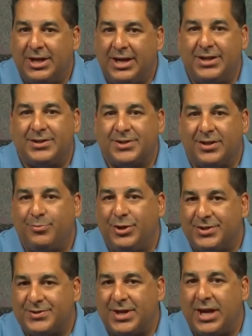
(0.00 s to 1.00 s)
and it's going to be
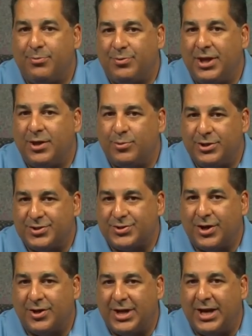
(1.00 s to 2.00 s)
the same thing when you start